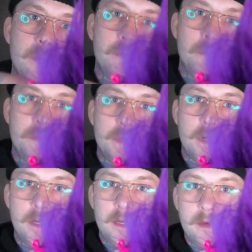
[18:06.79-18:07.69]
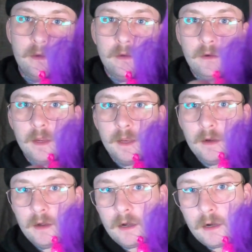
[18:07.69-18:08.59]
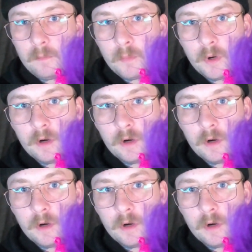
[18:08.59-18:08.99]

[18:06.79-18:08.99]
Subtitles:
to tighten it up.